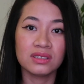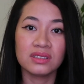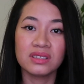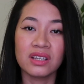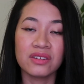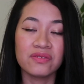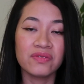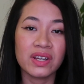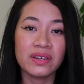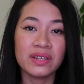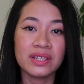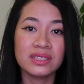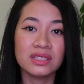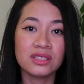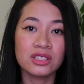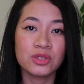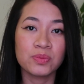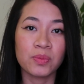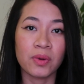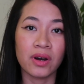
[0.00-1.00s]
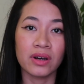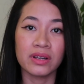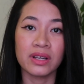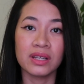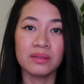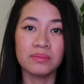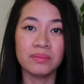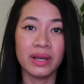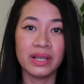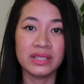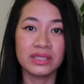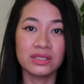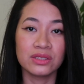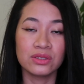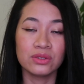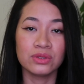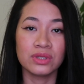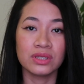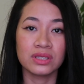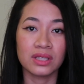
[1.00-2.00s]
They're very easy to spot, and best is
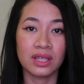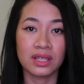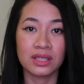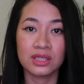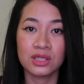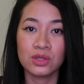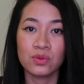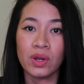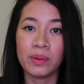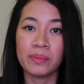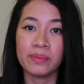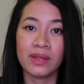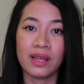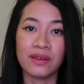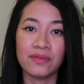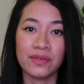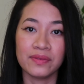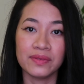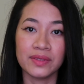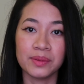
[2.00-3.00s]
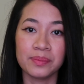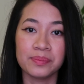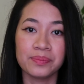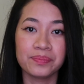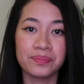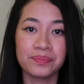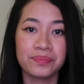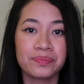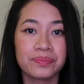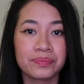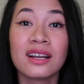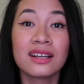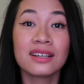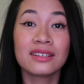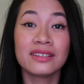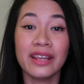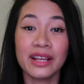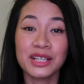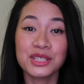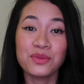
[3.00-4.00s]
to just like swipe left on them.
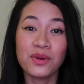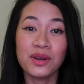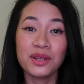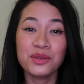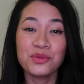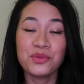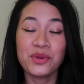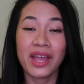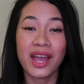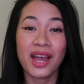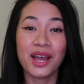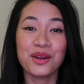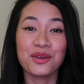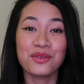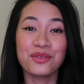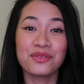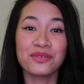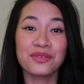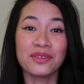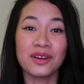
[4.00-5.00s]
Next one, we have